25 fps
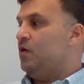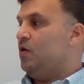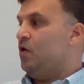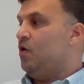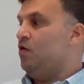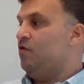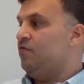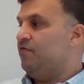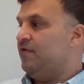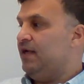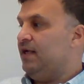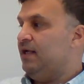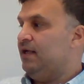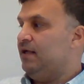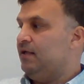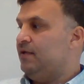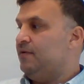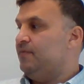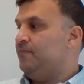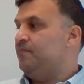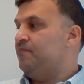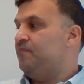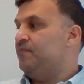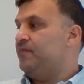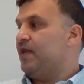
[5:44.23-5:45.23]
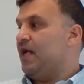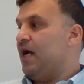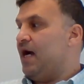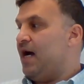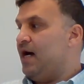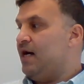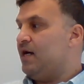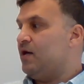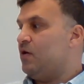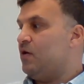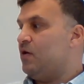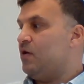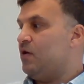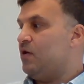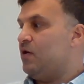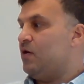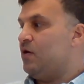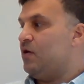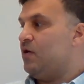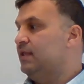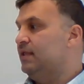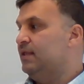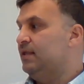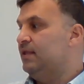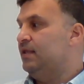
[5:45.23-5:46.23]
oval, arrow,
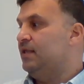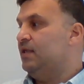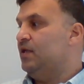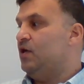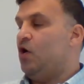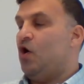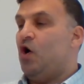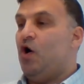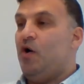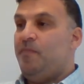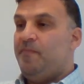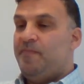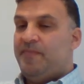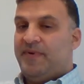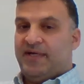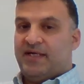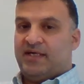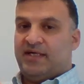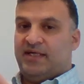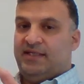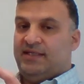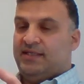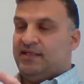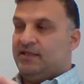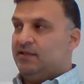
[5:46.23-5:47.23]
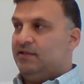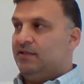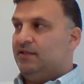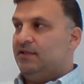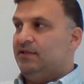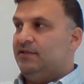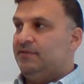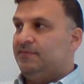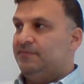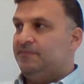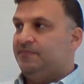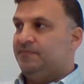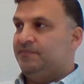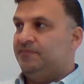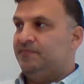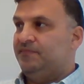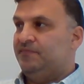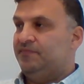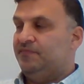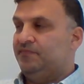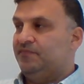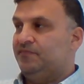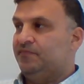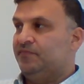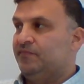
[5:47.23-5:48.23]
open rectangle.
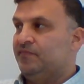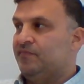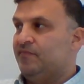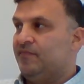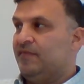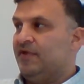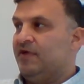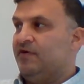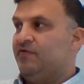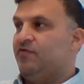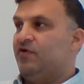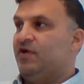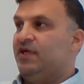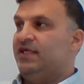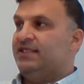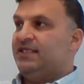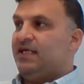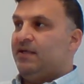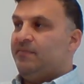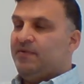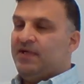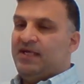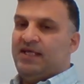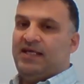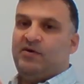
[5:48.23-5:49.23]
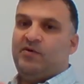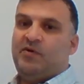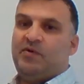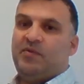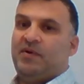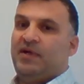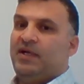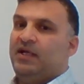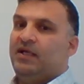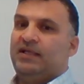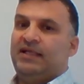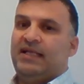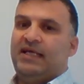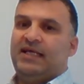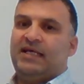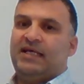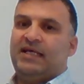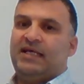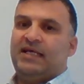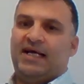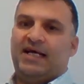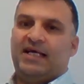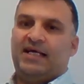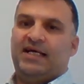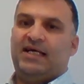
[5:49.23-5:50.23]
For example, here we will take
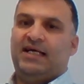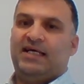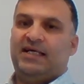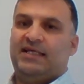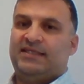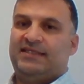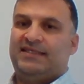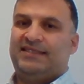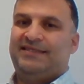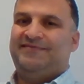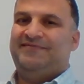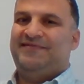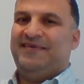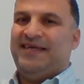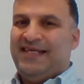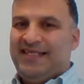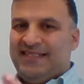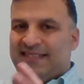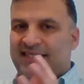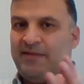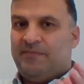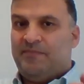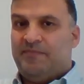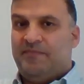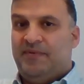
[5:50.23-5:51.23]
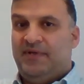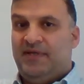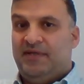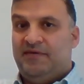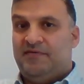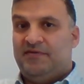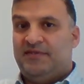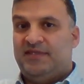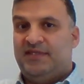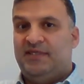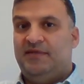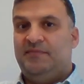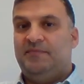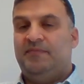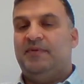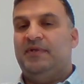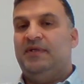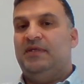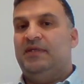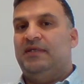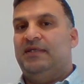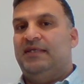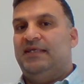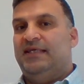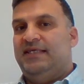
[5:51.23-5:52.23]
a very
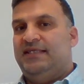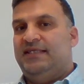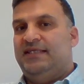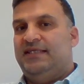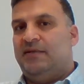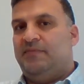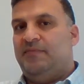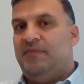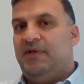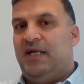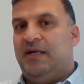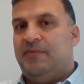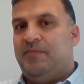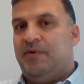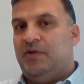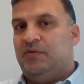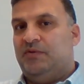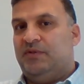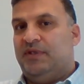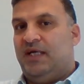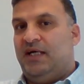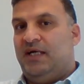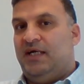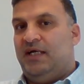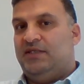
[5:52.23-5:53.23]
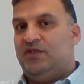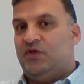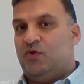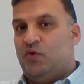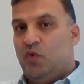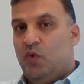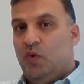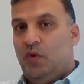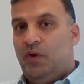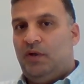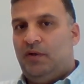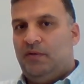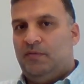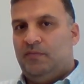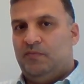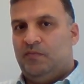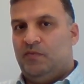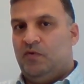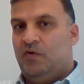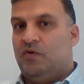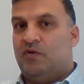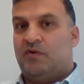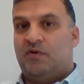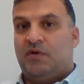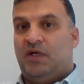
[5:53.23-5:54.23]
simple example about a school
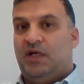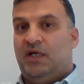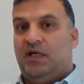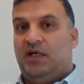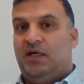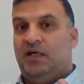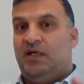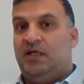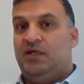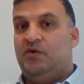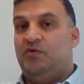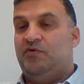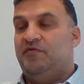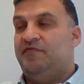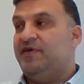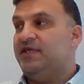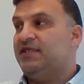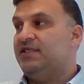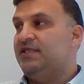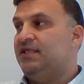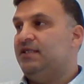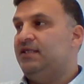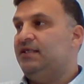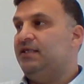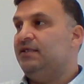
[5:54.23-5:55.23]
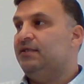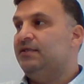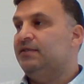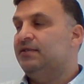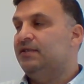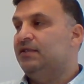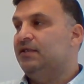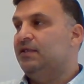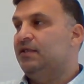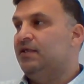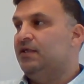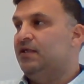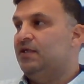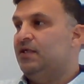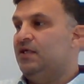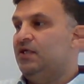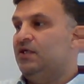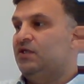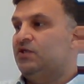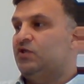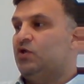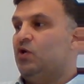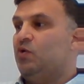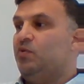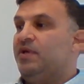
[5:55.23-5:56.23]
or a university.
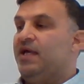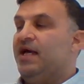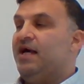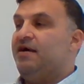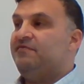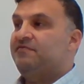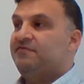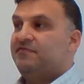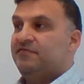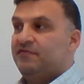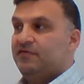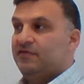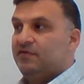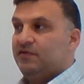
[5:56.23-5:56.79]
So we have